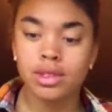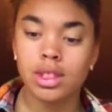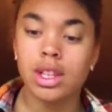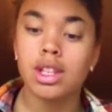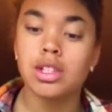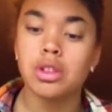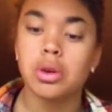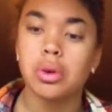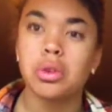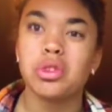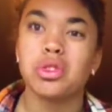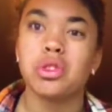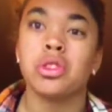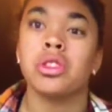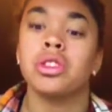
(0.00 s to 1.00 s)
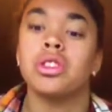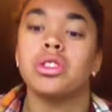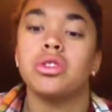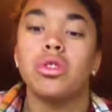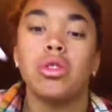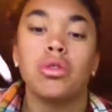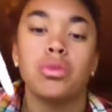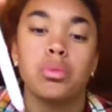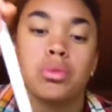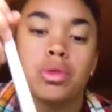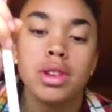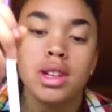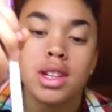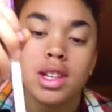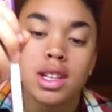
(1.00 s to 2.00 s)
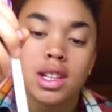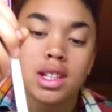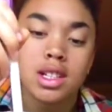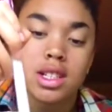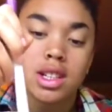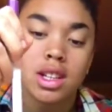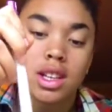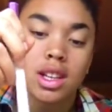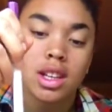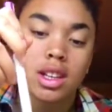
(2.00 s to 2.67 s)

and so it should dissolve pretty easily.